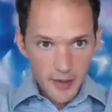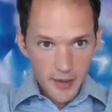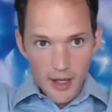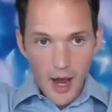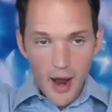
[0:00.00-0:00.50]

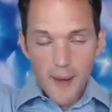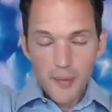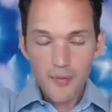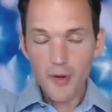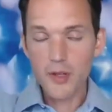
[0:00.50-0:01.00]
Now, I
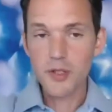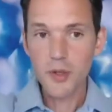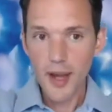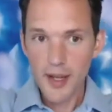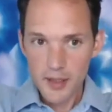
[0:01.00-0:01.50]
prefer two
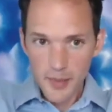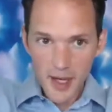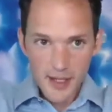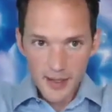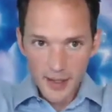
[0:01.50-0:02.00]
hands
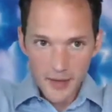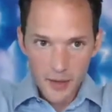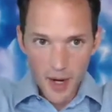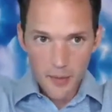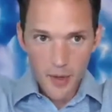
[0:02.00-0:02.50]
because it's left and
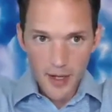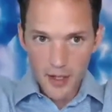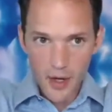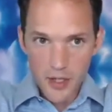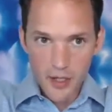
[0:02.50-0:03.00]
right brain
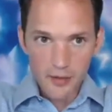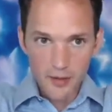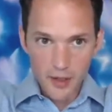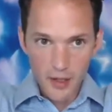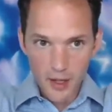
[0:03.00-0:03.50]
integration.
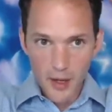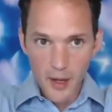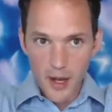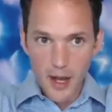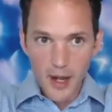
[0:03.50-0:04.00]

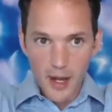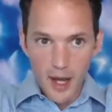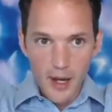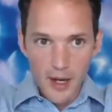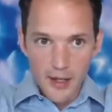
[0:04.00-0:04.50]

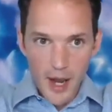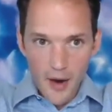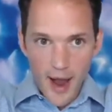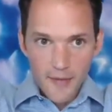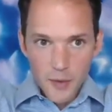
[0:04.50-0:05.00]
Now,
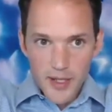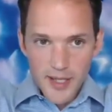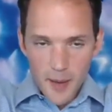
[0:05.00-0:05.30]
after we tap the